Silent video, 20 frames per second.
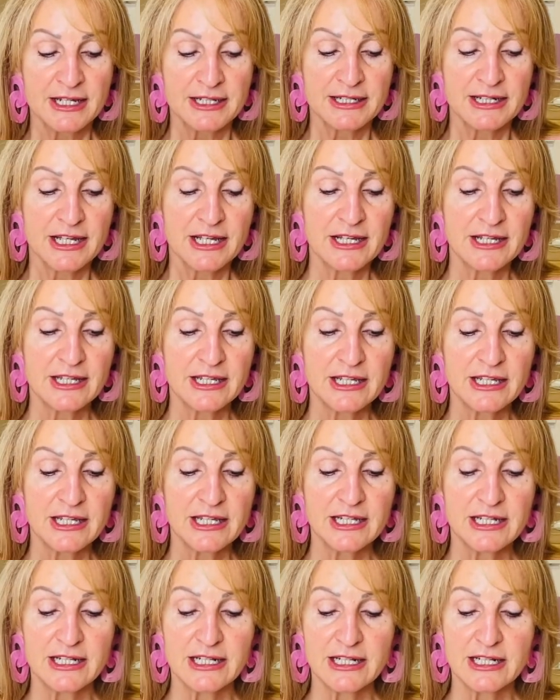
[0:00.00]
Now,
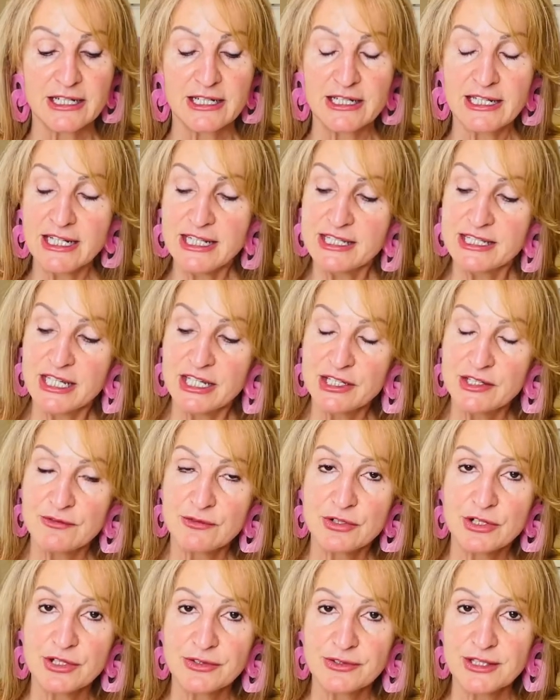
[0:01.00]
let's say you've
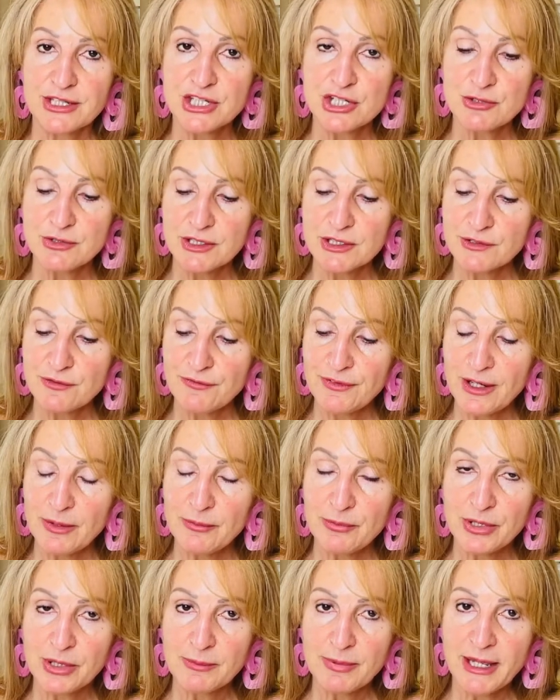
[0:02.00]
got these stretch
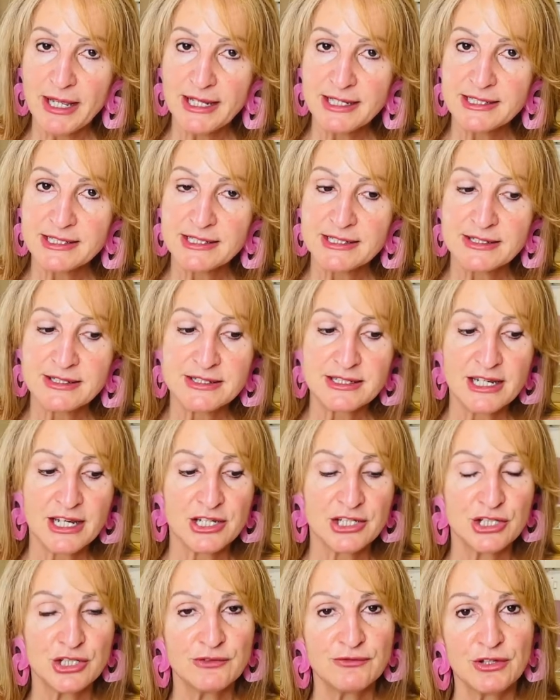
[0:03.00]
fabric patterns
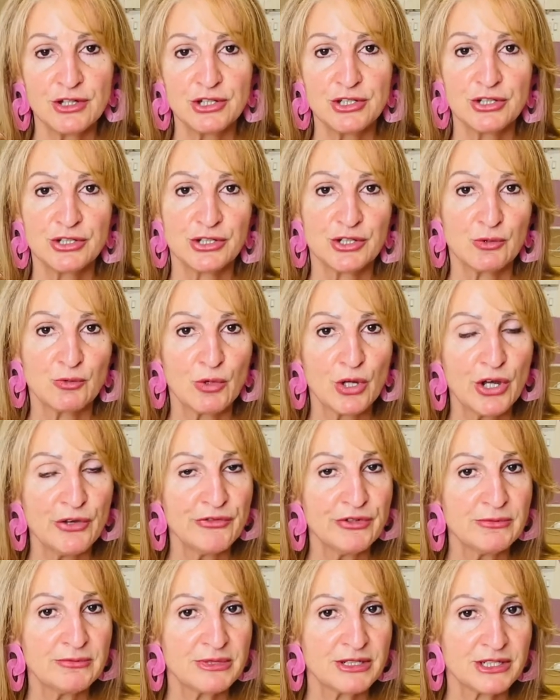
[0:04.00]
and you've only got a
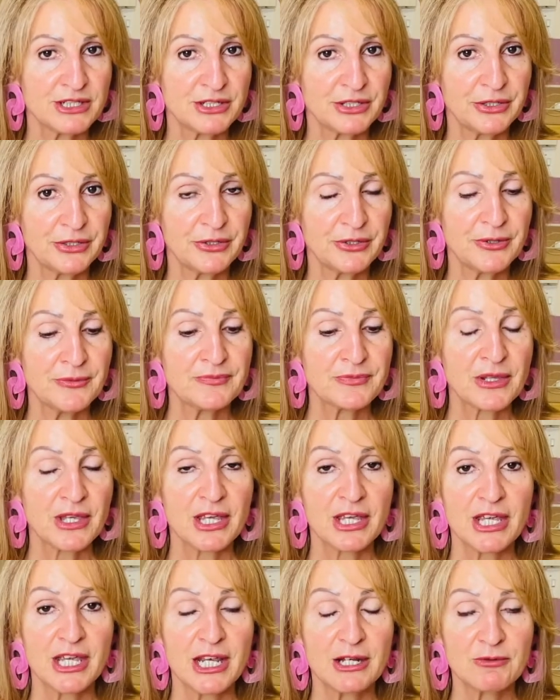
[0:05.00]
woven material.
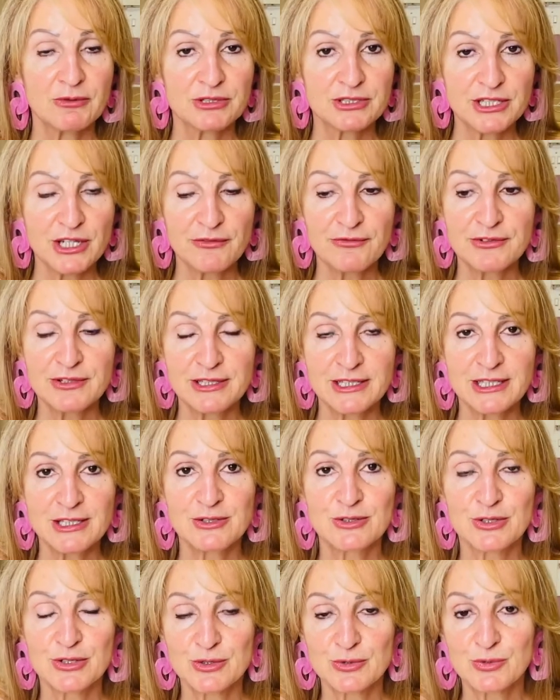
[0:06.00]
It will definitely
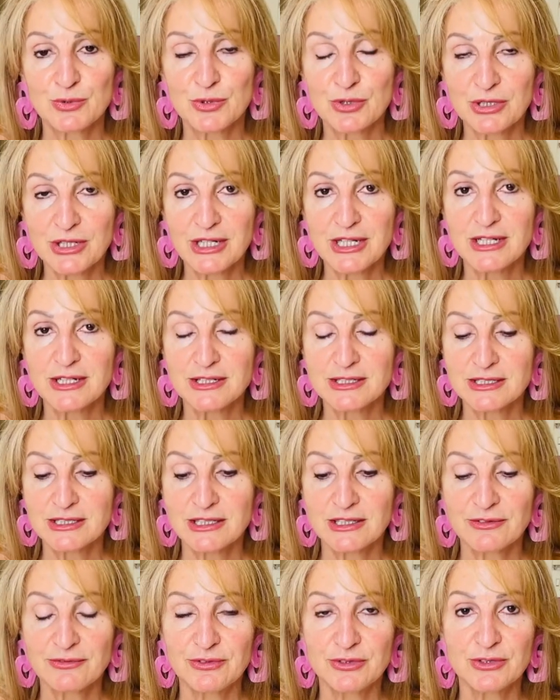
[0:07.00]
not work out
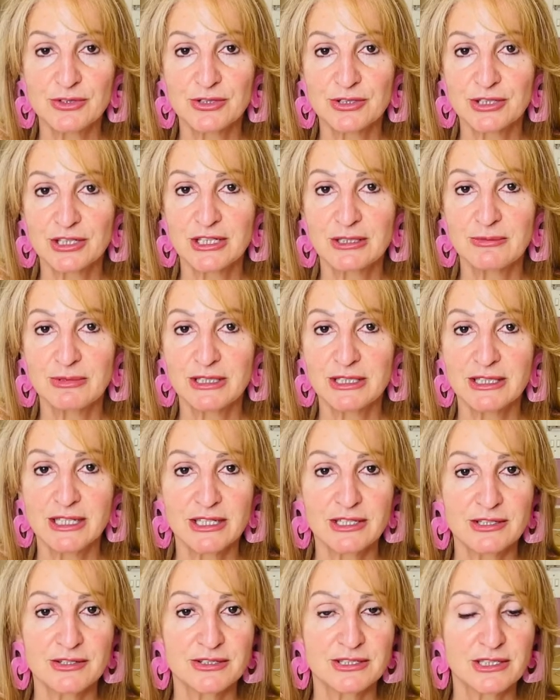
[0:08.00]
if you are going to be
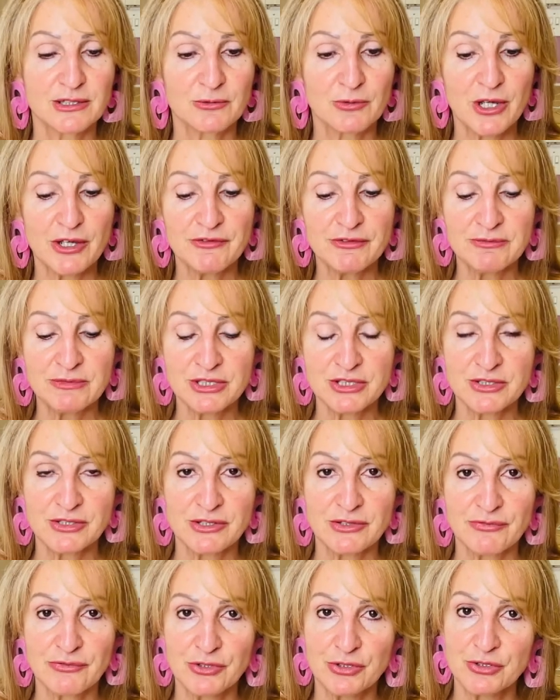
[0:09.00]
using woven
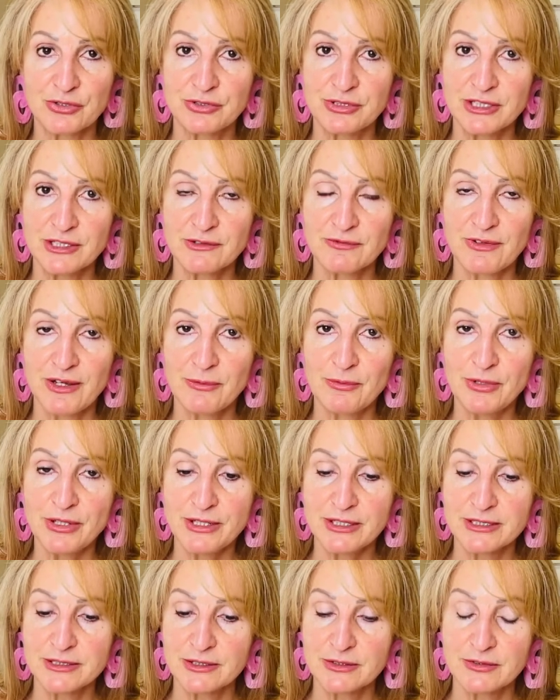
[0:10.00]
material for your knit
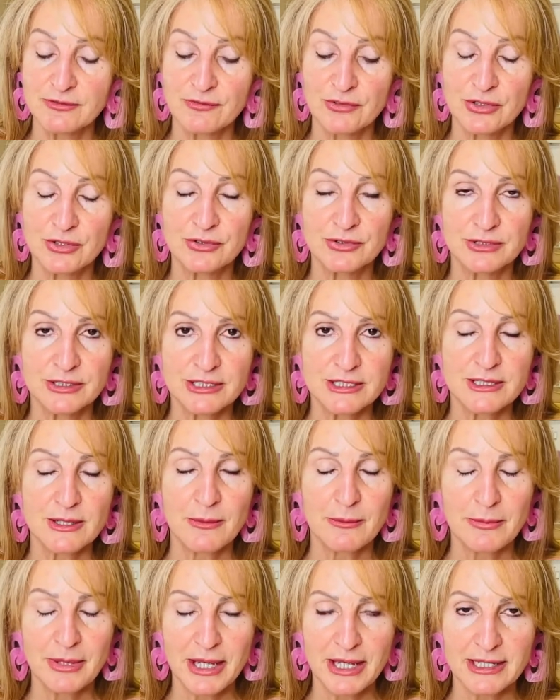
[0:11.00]
fabrics, for your knit
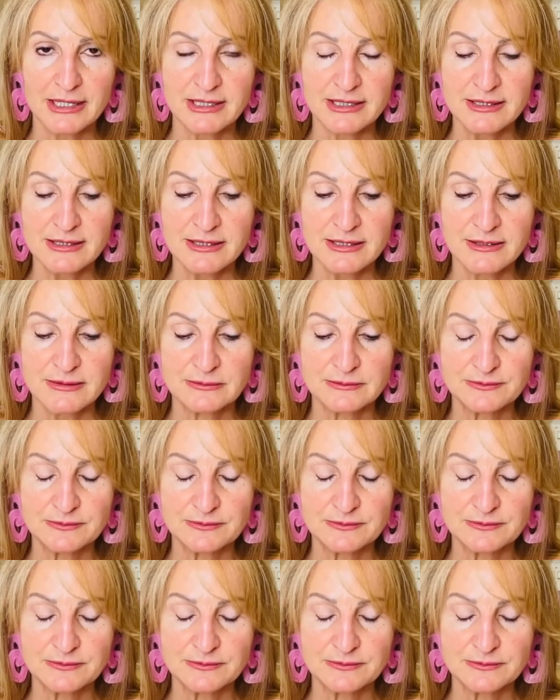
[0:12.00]
patterns.